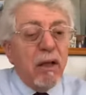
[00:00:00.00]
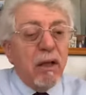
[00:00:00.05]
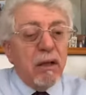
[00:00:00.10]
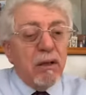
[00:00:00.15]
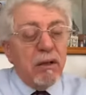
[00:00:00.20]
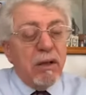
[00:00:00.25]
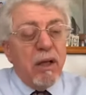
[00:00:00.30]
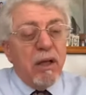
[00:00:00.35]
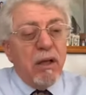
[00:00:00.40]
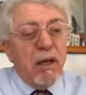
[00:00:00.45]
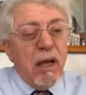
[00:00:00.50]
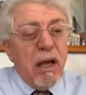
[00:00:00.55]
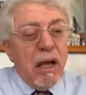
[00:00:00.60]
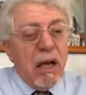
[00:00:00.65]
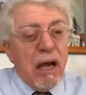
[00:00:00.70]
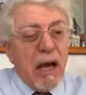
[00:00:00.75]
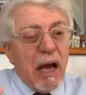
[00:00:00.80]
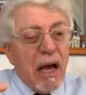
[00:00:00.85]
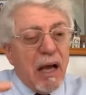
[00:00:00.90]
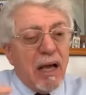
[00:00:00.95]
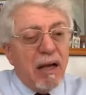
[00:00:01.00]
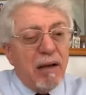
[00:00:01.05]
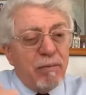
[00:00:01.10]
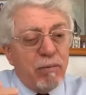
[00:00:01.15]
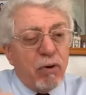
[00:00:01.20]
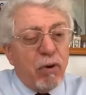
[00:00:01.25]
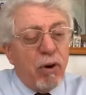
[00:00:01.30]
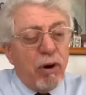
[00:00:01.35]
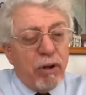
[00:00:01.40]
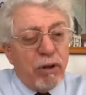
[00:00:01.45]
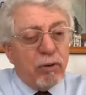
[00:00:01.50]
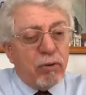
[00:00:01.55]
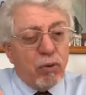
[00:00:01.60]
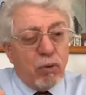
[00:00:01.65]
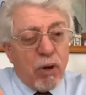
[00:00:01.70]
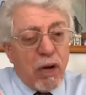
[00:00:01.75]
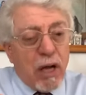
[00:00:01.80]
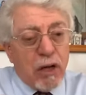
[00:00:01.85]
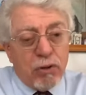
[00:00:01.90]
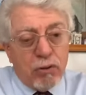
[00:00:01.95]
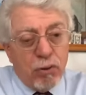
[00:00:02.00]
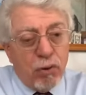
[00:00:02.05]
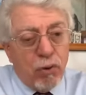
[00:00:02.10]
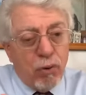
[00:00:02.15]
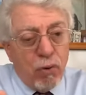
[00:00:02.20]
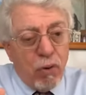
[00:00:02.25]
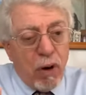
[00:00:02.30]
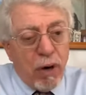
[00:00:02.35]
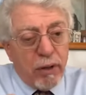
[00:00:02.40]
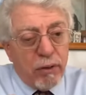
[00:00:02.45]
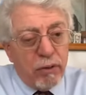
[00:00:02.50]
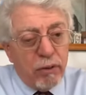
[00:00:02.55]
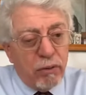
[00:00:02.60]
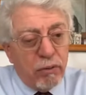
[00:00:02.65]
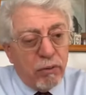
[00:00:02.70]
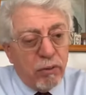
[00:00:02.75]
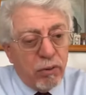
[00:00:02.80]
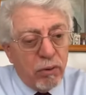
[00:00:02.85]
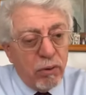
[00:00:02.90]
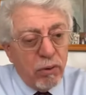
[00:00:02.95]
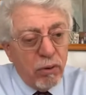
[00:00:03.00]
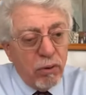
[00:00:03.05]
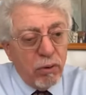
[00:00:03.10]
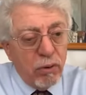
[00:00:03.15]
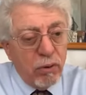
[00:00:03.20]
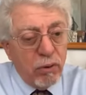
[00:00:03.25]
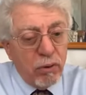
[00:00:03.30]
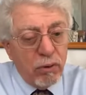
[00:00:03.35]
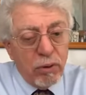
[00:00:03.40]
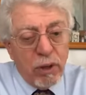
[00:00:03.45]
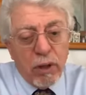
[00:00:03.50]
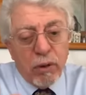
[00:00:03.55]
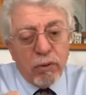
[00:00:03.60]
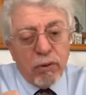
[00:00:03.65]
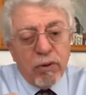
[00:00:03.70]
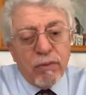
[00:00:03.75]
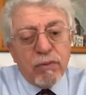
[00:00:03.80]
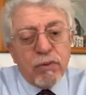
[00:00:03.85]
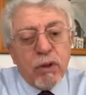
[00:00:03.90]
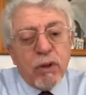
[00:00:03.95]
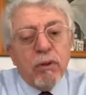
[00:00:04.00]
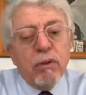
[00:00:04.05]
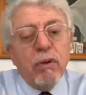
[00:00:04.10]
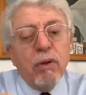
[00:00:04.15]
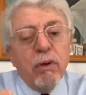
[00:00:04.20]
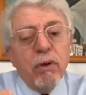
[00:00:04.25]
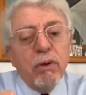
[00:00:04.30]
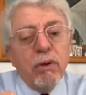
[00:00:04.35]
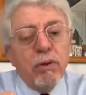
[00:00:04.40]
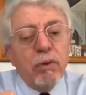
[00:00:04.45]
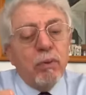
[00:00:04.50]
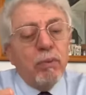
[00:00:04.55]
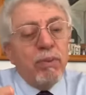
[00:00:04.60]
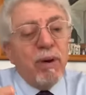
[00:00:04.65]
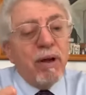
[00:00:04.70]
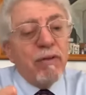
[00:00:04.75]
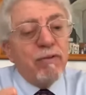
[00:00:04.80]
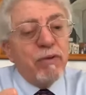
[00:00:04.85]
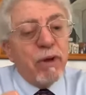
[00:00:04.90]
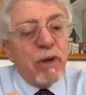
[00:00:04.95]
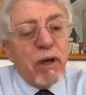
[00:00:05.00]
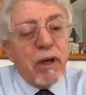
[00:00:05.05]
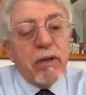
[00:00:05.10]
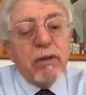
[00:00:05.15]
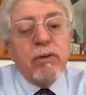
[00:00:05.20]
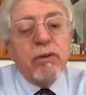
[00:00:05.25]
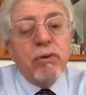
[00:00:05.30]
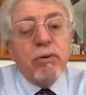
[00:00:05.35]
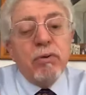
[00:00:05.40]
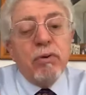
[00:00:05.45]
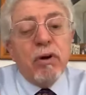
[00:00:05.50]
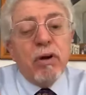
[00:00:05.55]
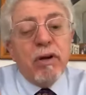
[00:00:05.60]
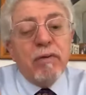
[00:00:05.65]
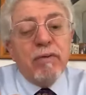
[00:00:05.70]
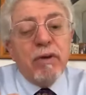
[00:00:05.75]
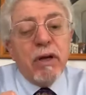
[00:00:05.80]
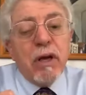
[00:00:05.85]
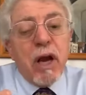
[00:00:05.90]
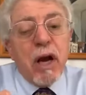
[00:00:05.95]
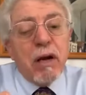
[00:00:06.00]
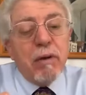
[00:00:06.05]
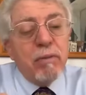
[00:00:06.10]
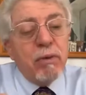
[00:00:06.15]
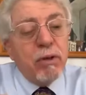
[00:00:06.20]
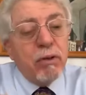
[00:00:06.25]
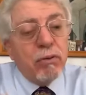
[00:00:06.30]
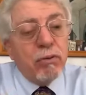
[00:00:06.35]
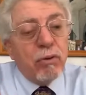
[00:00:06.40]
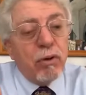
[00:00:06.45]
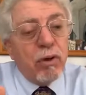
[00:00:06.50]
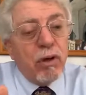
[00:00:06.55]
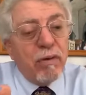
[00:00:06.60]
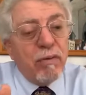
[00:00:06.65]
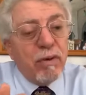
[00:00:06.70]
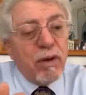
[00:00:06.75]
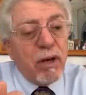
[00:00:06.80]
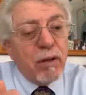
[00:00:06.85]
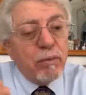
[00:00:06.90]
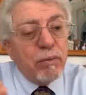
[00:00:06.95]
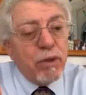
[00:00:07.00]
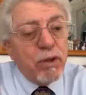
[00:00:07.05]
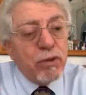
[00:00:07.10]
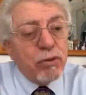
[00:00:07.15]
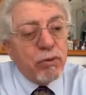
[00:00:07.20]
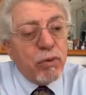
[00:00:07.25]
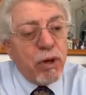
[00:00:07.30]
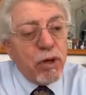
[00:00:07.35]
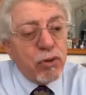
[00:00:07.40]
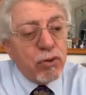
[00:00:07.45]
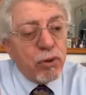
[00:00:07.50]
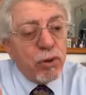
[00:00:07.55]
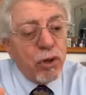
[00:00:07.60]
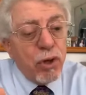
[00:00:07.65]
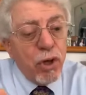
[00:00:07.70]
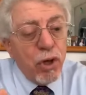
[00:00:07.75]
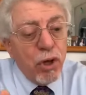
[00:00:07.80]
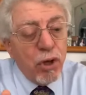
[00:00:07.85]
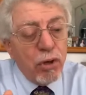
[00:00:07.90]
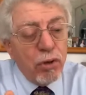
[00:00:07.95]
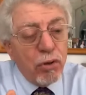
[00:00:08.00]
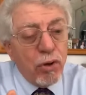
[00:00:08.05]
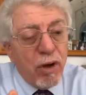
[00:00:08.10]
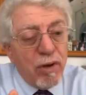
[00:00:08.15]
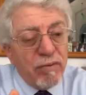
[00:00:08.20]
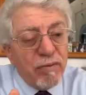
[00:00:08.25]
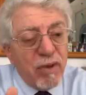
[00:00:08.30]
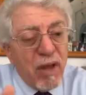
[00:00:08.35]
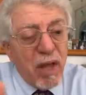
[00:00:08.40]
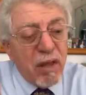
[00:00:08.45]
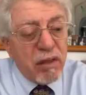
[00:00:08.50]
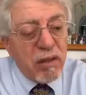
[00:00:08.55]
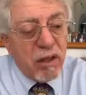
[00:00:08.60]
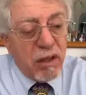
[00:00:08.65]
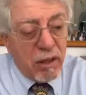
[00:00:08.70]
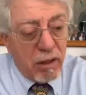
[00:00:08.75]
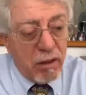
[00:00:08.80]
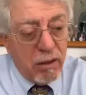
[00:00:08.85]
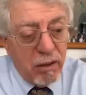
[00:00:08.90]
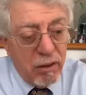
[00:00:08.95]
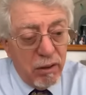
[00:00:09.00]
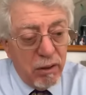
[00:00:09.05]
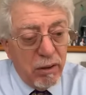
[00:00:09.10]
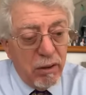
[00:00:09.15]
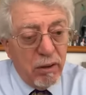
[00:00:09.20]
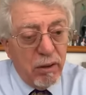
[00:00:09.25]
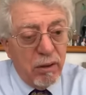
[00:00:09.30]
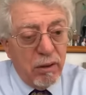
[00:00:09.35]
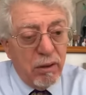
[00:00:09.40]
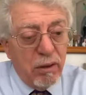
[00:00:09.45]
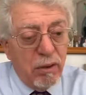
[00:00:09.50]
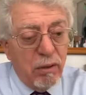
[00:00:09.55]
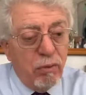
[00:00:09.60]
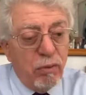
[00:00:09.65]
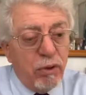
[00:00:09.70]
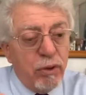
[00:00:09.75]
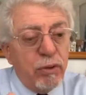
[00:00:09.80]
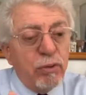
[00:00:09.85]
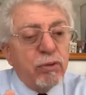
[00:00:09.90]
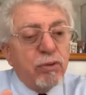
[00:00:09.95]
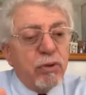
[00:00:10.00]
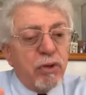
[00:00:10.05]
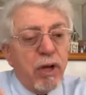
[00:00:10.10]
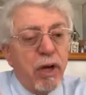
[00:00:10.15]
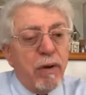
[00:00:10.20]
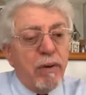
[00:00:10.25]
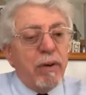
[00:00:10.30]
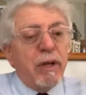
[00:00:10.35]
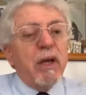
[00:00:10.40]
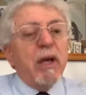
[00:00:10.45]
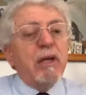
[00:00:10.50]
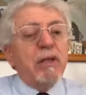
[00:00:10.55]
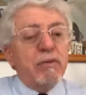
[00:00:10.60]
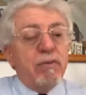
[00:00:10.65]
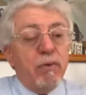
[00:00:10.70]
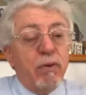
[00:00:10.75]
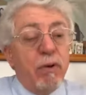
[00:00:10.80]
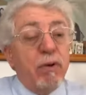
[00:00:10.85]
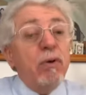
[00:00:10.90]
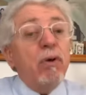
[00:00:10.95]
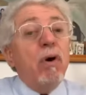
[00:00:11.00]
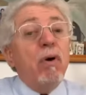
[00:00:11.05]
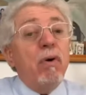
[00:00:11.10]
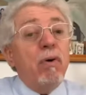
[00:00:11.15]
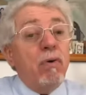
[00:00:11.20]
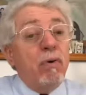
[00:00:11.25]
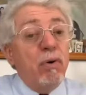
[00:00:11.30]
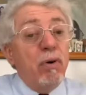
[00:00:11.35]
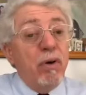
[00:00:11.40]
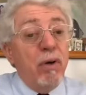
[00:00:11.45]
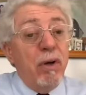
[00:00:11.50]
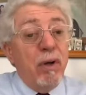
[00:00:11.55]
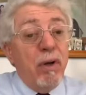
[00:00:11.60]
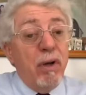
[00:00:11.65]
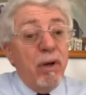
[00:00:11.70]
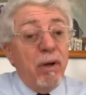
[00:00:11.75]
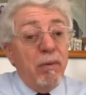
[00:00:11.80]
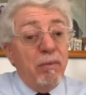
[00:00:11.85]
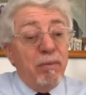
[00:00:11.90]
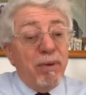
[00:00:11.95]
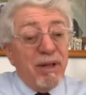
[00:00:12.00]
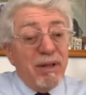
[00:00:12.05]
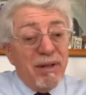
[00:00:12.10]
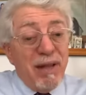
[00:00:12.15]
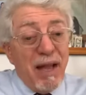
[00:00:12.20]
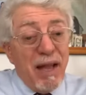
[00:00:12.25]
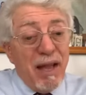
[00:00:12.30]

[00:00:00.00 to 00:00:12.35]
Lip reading: then I am going to cut you. Who are you? They could have said, you're bluffing us. You don't have an army. You don't have an administration. You have nothing. What are you scaring us for? No. But